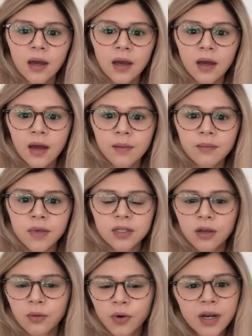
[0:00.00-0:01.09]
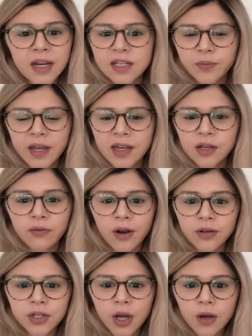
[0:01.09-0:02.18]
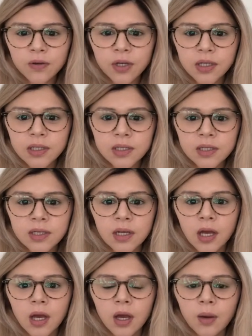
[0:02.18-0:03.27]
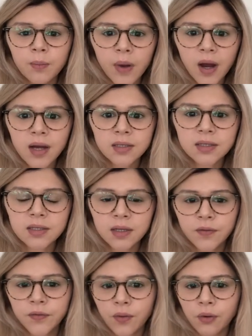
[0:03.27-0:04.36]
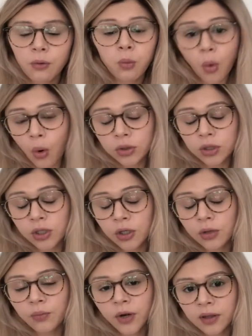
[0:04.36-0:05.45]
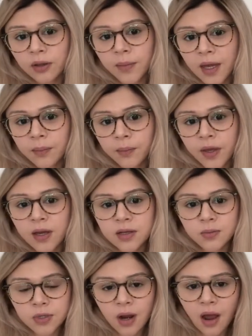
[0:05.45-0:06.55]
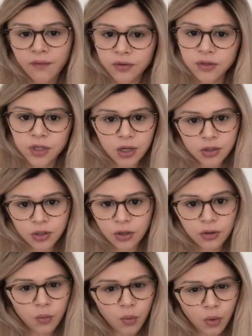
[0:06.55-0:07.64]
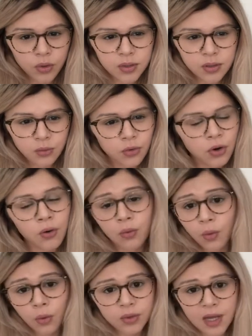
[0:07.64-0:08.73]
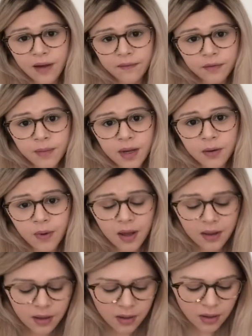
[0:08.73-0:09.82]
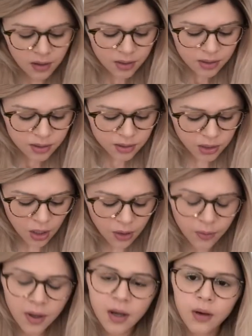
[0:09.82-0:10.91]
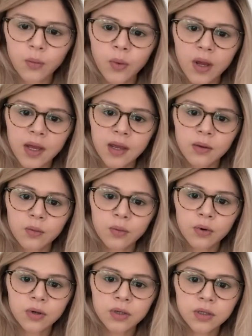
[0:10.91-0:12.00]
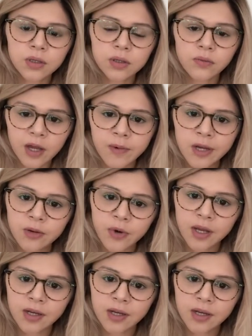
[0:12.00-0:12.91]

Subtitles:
So you wouldn't need to bring in your own deodorant. But for wards, you can bring them in, because we don't have the deodorant on the wards. Well, not all wards have them anyway. So we would recommend you bring in